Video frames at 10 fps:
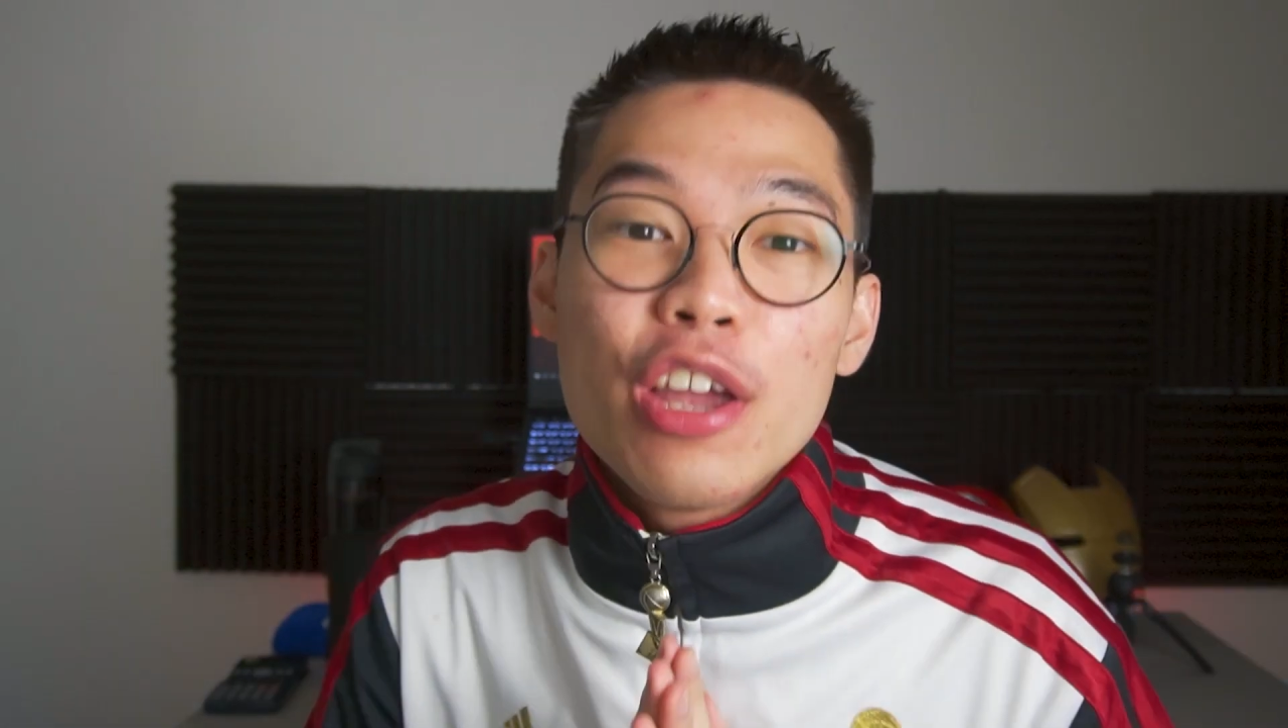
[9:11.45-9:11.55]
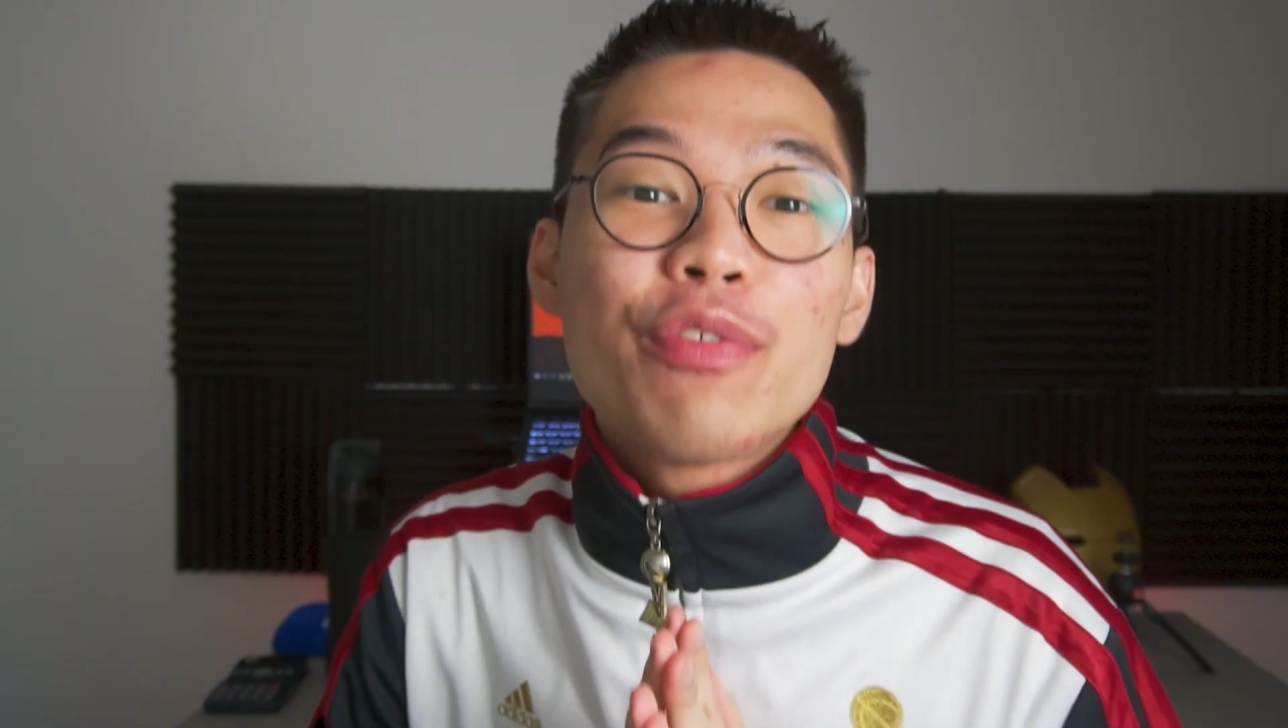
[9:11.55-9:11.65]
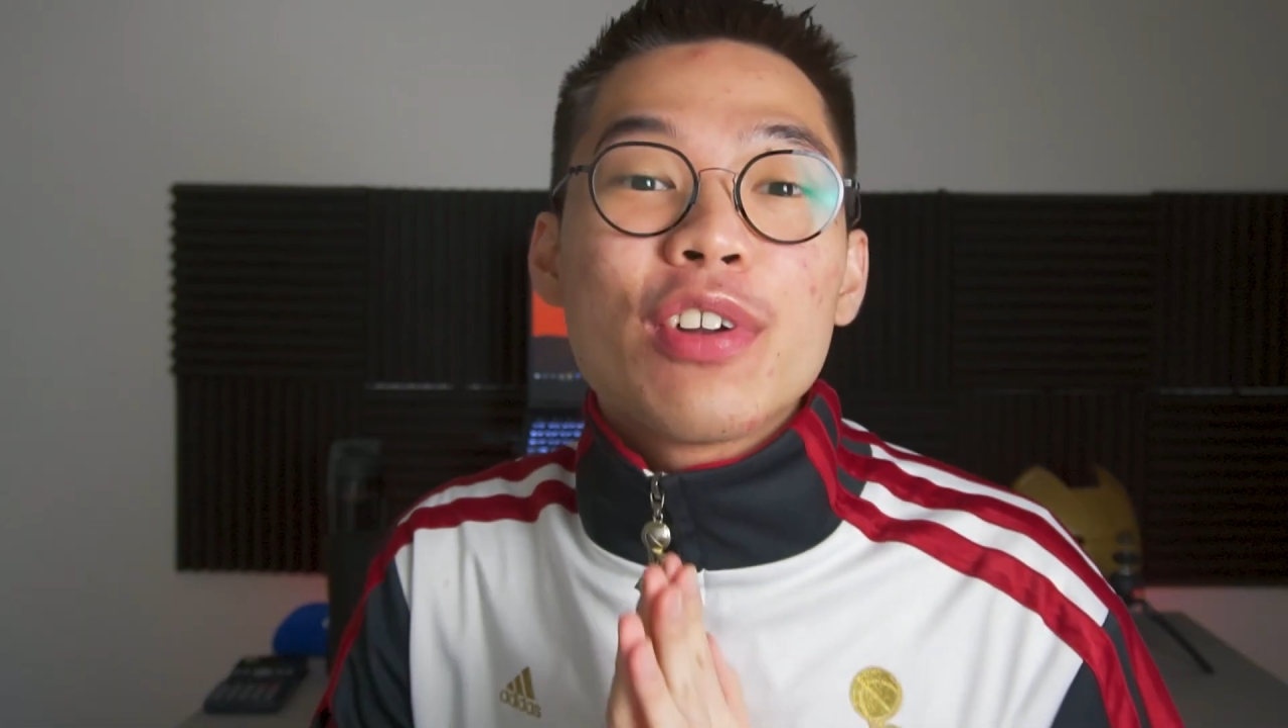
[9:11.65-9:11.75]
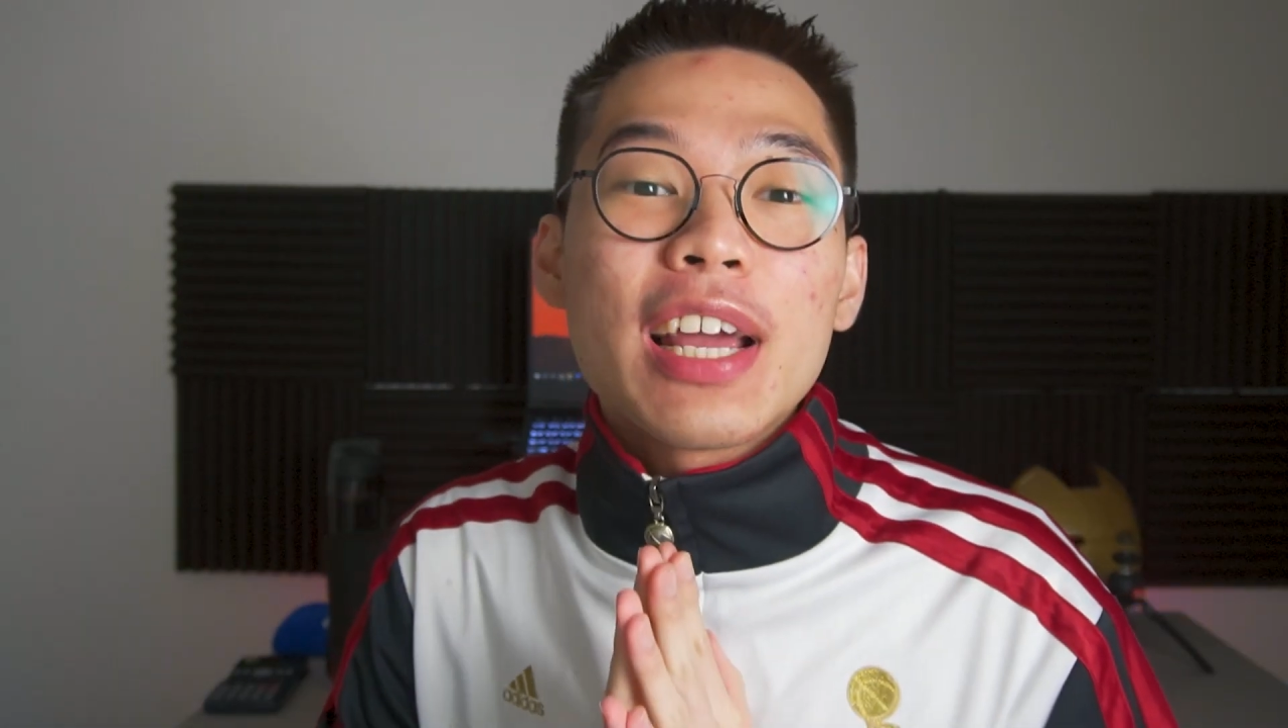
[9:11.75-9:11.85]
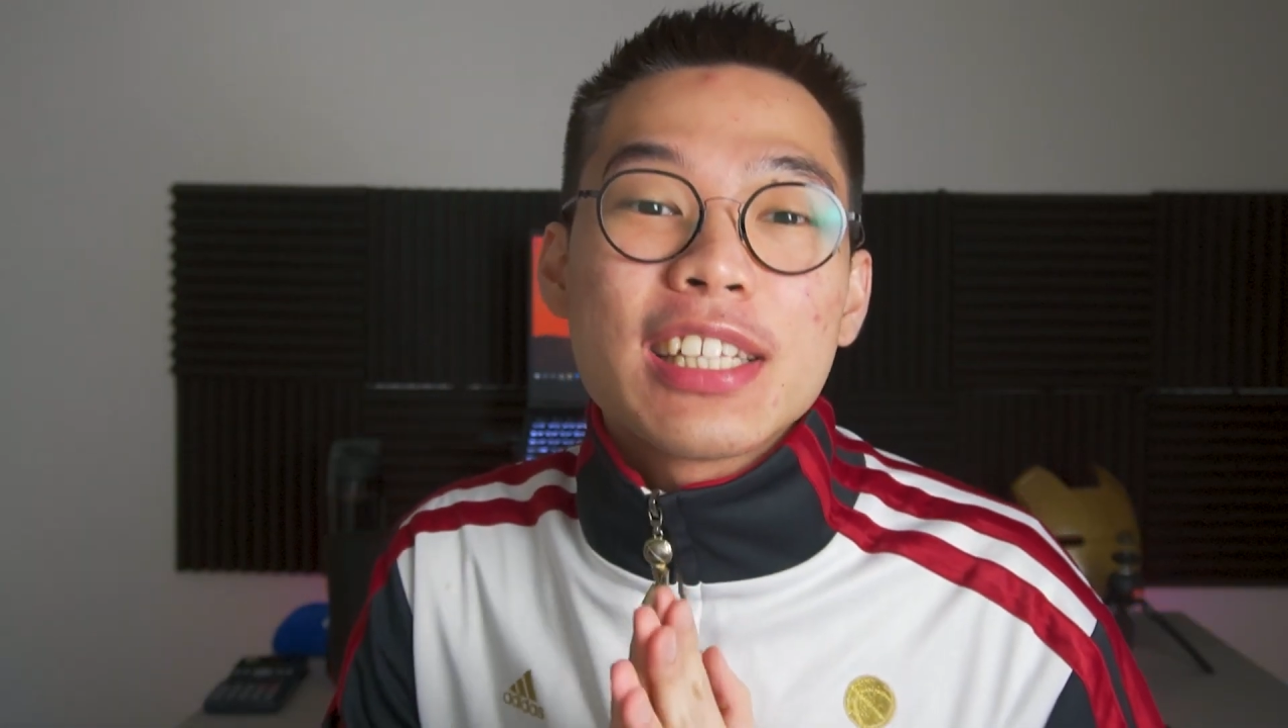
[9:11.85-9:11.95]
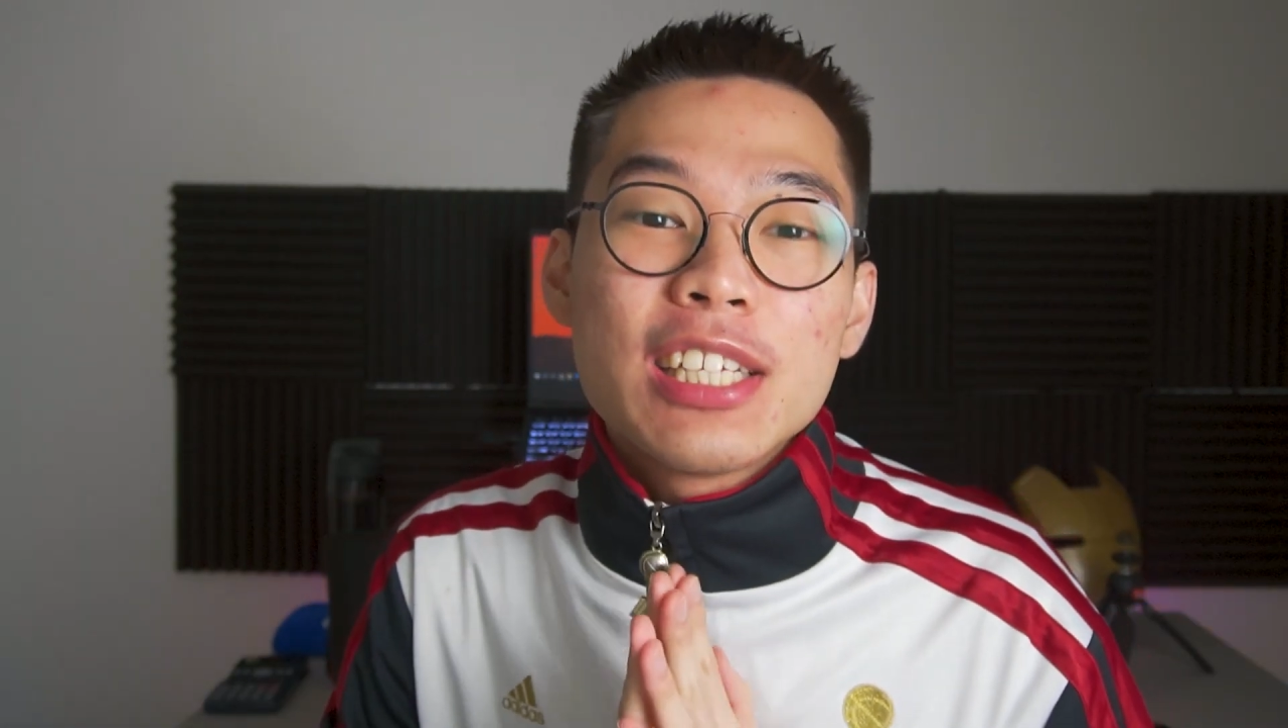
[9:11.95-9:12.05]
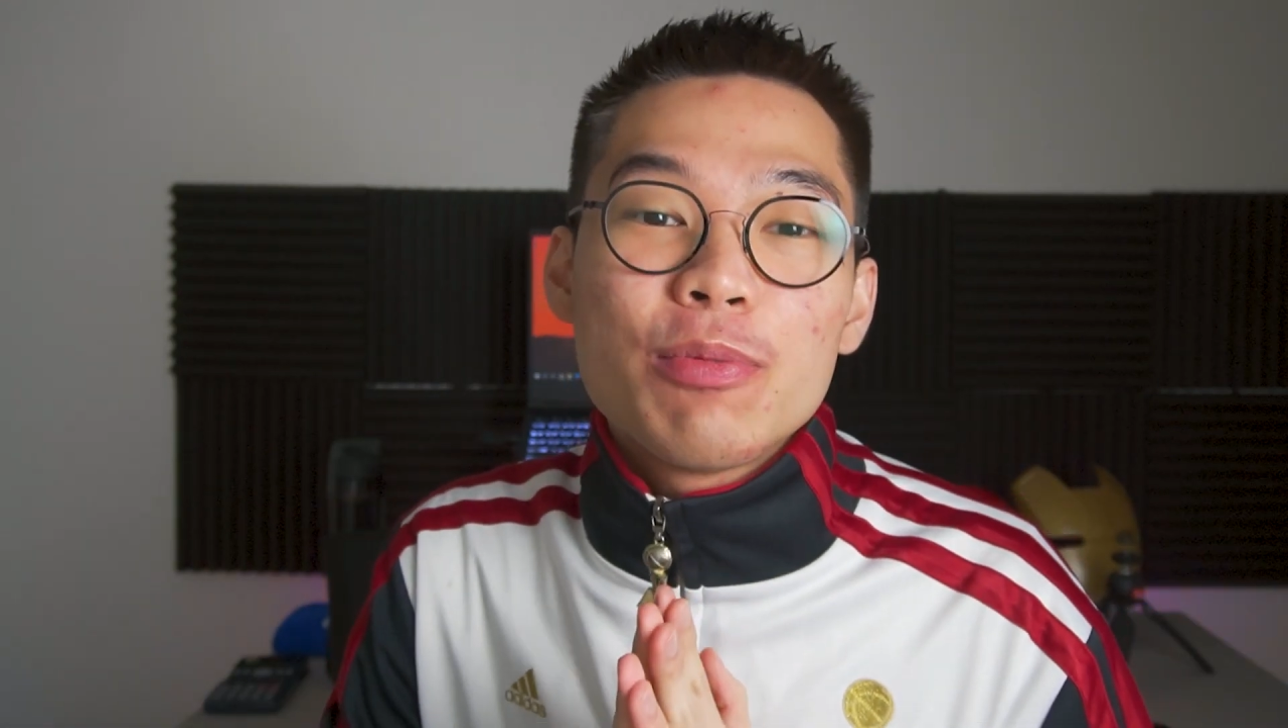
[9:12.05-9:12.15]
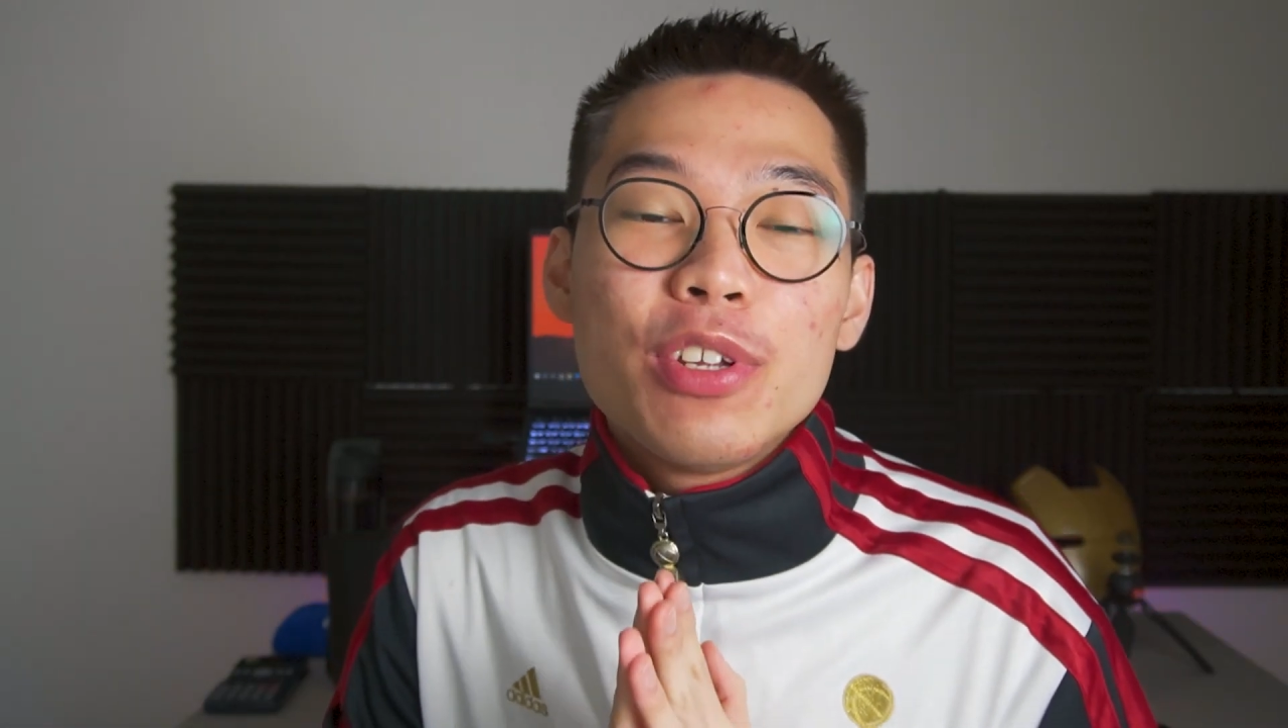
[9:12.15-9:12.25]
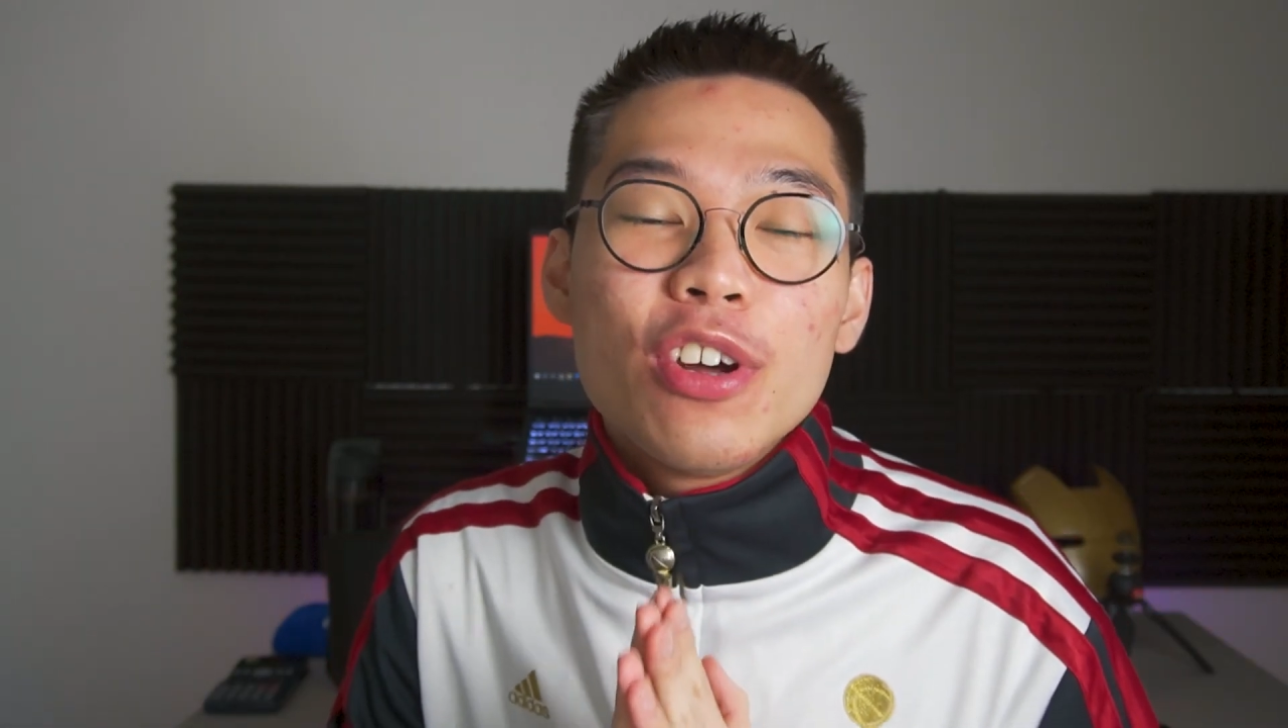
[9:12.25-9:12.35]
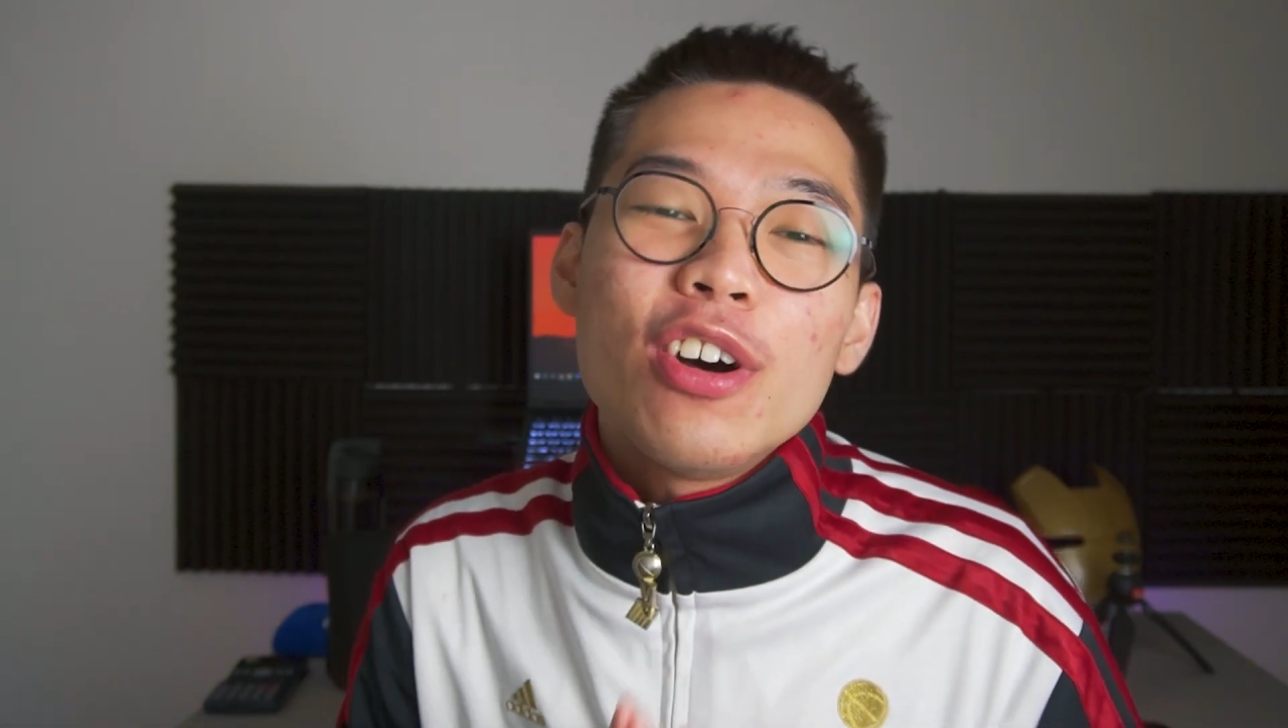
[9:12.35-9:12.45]
If you like this
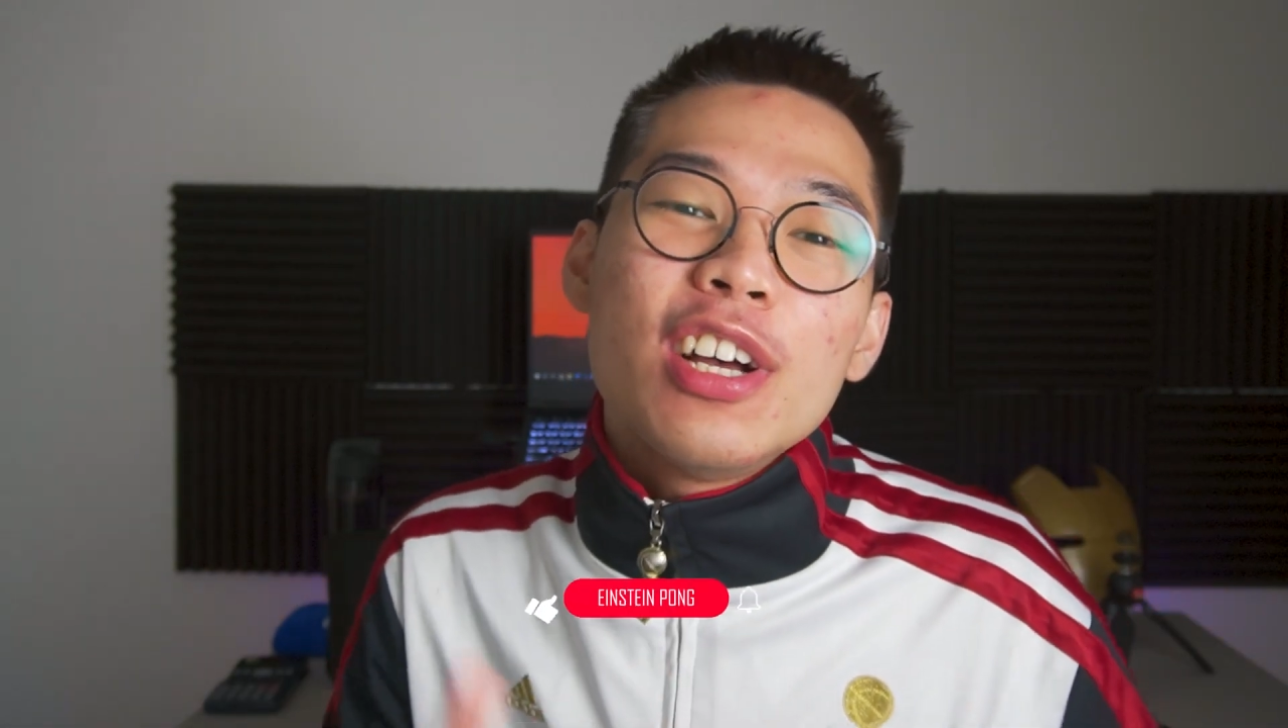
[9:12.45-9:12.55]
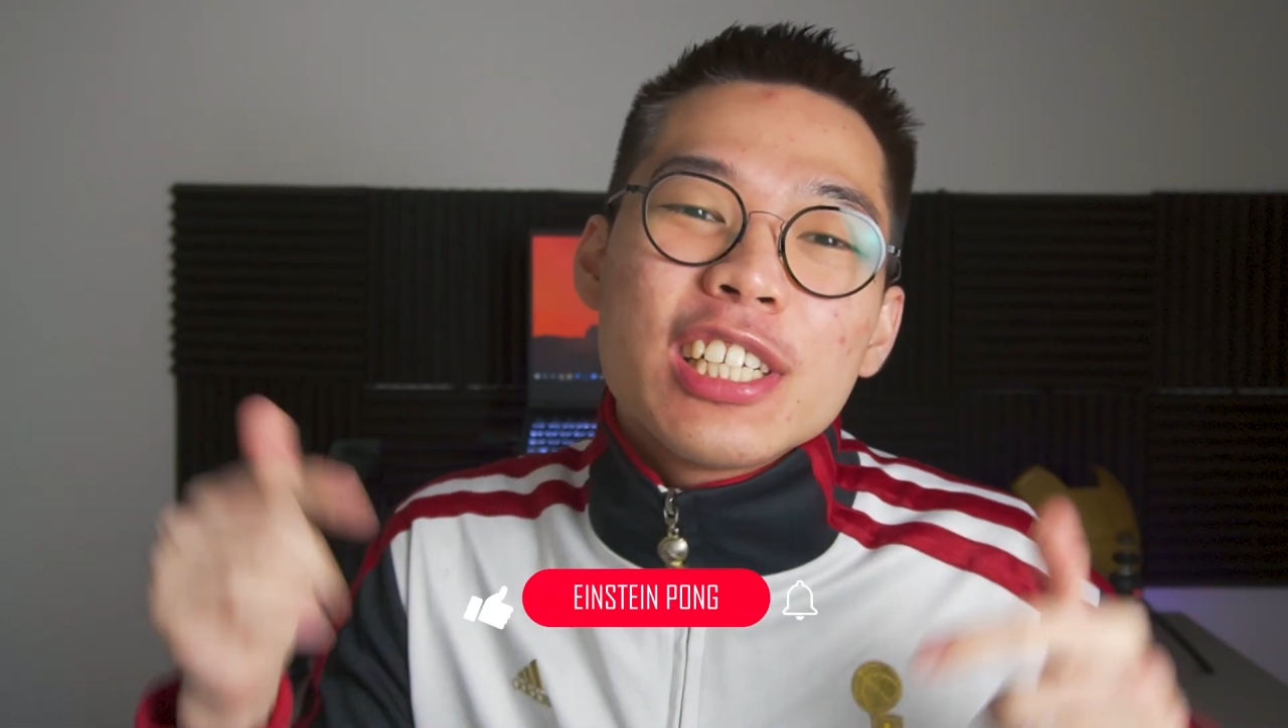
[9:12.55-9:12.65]
video,